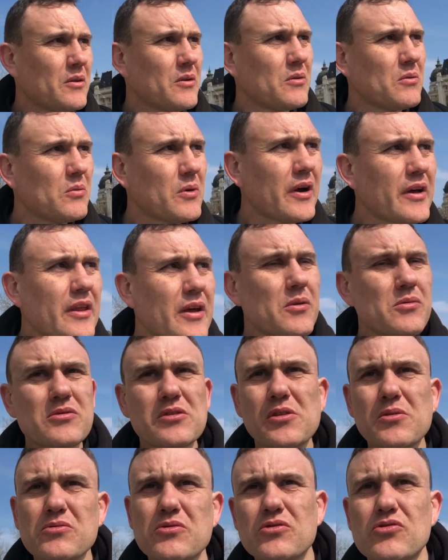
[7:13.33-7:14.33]
Where there was
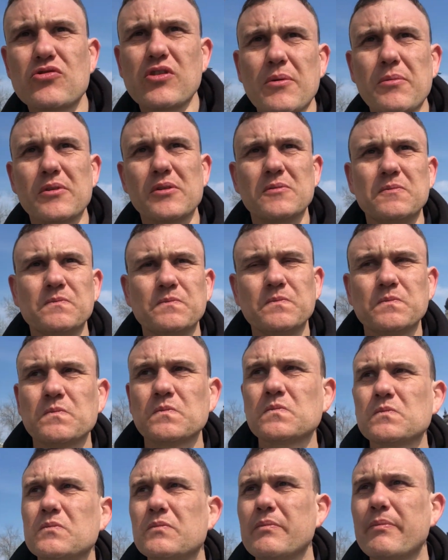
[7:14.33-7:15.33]
loads of trouble
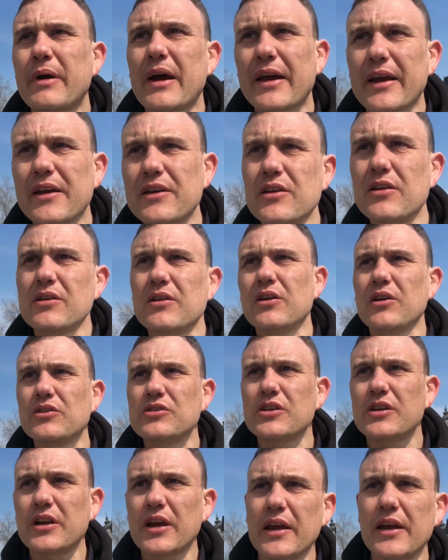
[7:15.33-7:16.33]
back in
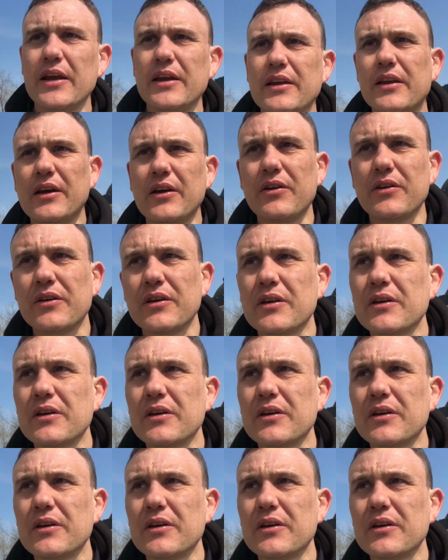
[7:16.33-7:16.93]
1989.